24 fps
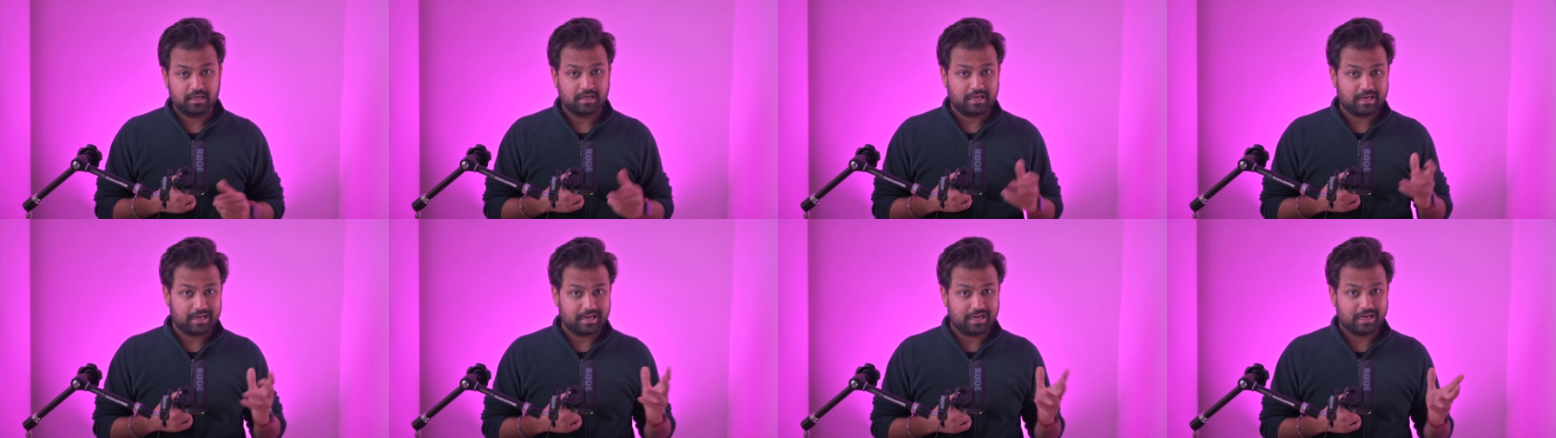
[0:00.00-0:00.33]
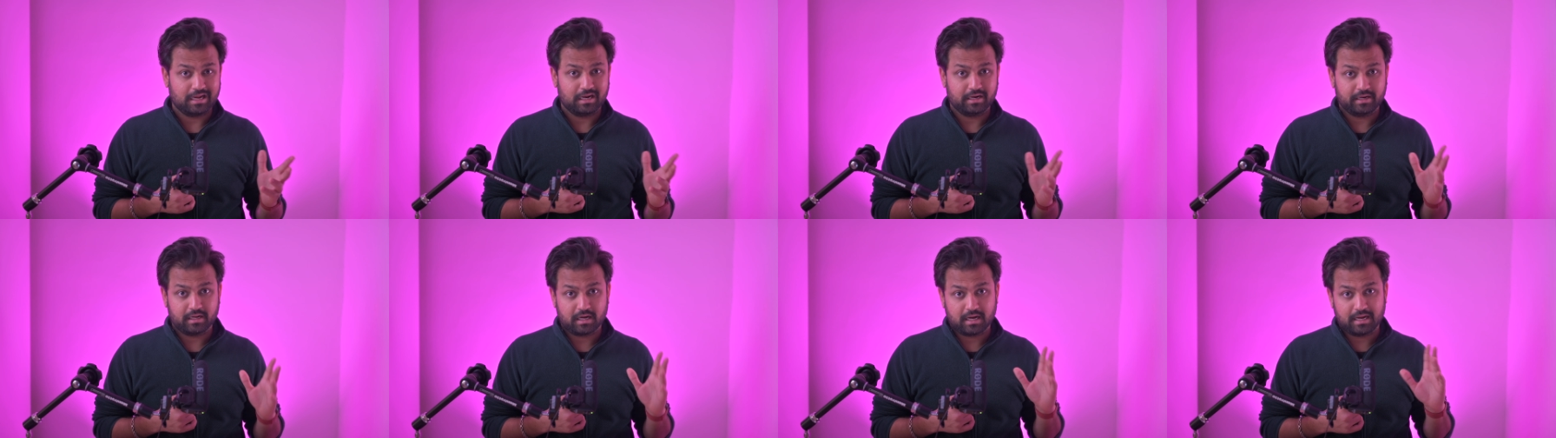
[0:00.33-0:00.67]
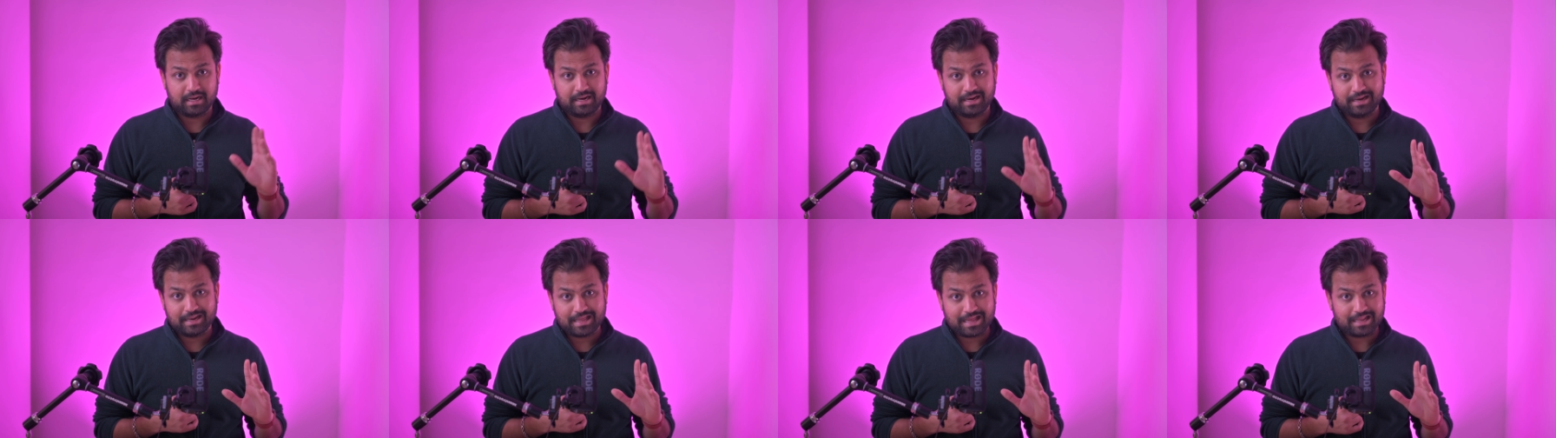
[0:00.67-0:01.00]
and I
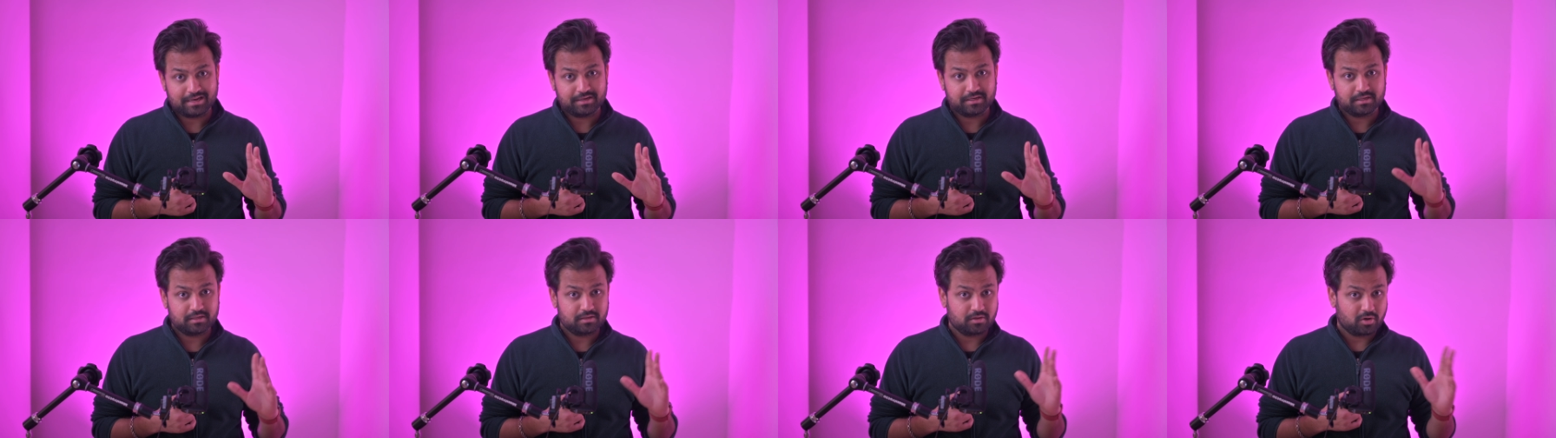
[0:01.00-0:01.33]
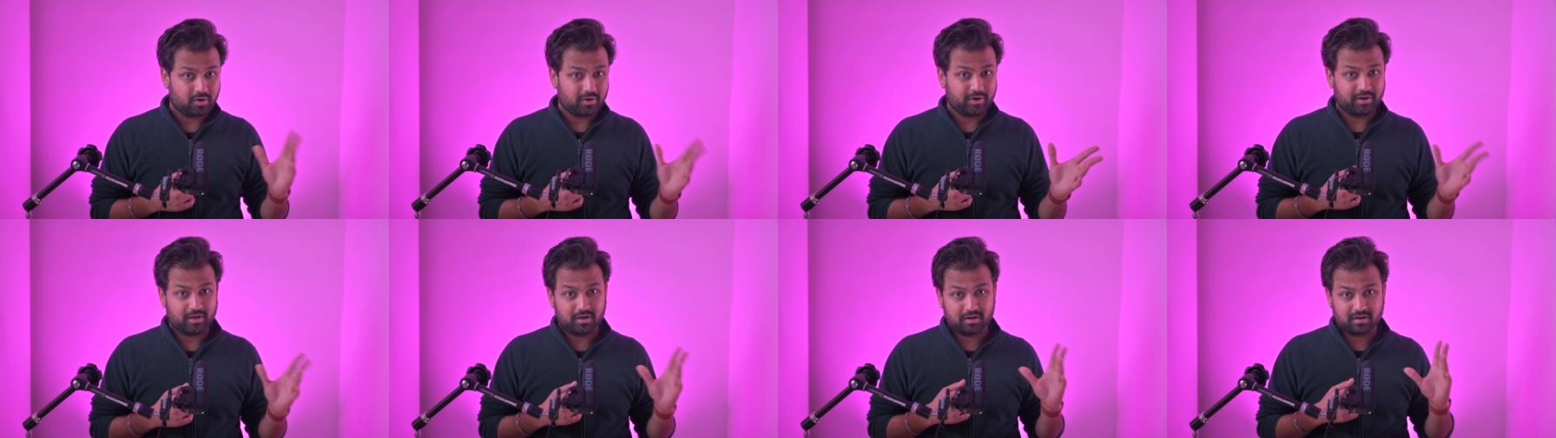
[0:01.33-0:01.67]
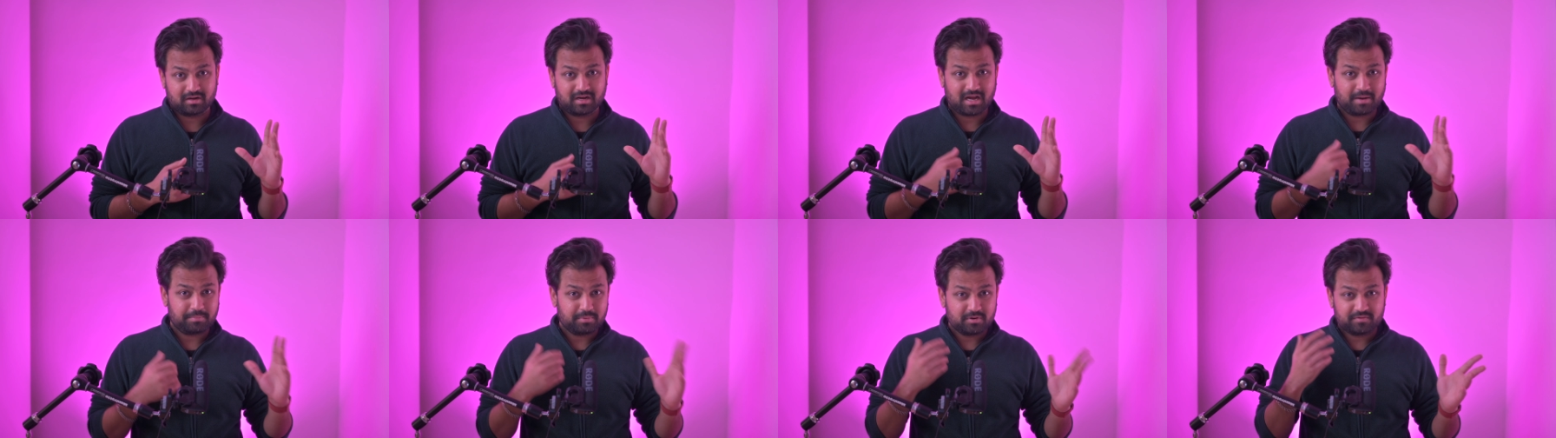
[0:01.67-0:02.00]
landed on a
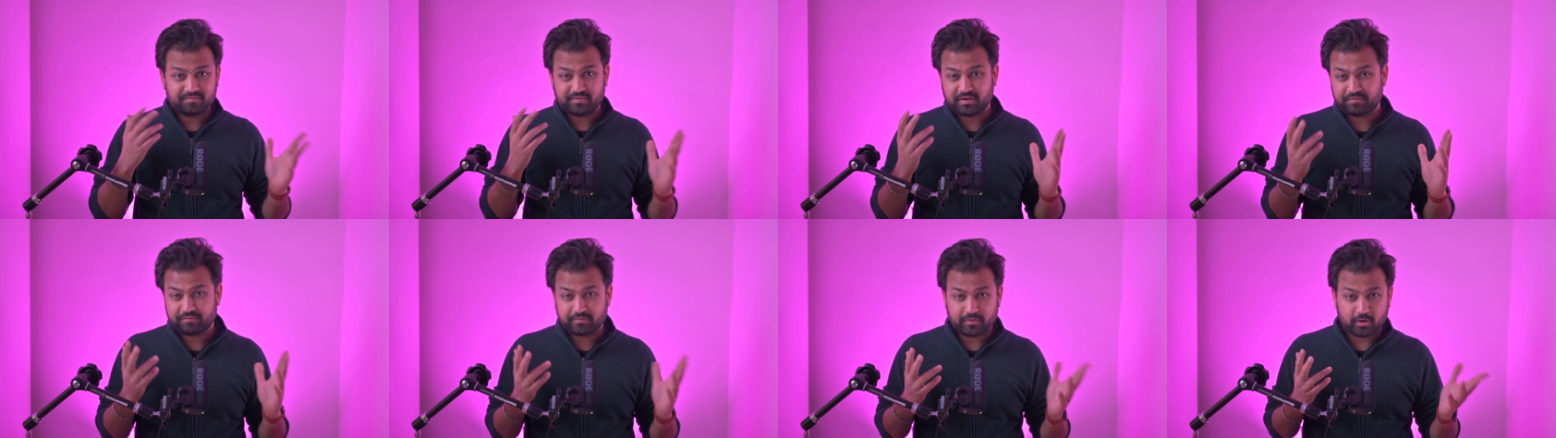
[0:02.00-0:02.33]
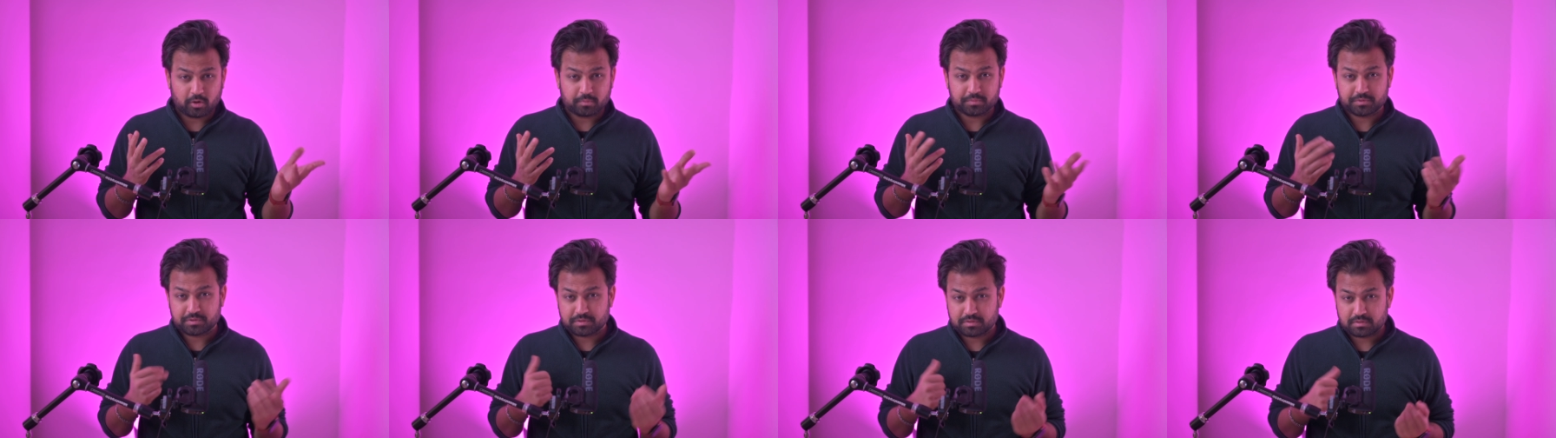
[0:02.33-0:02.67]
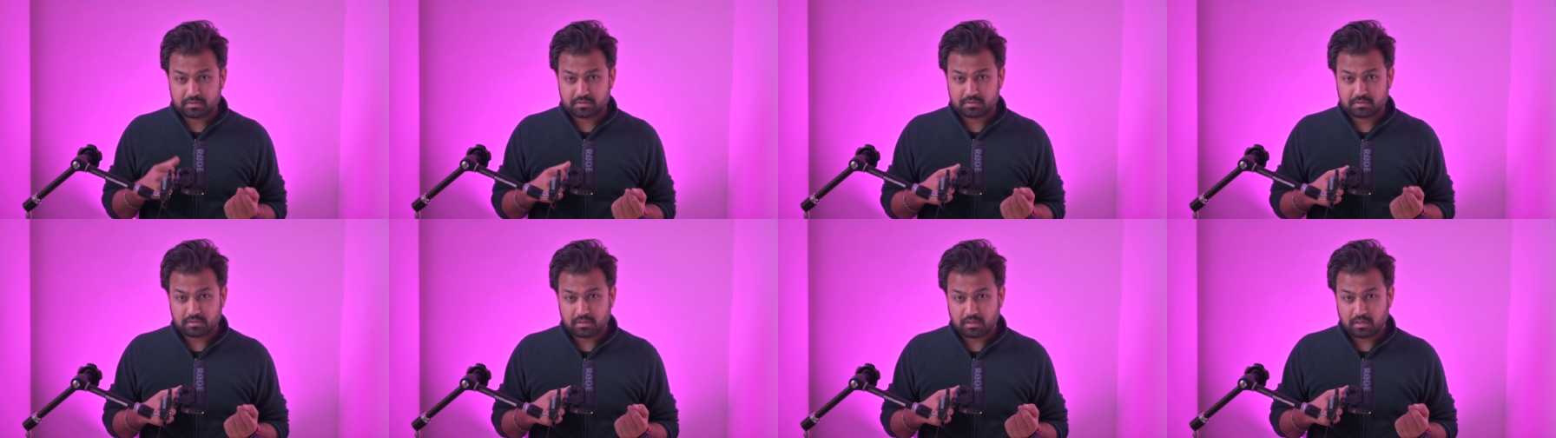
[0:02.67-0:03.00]
couple of different
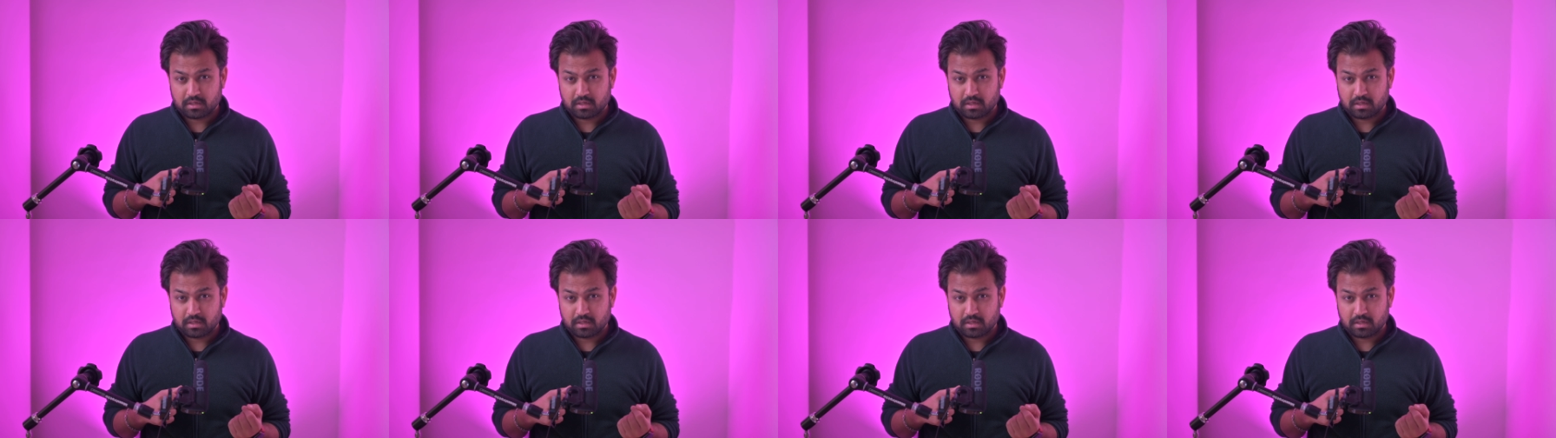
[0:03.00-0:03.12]
options.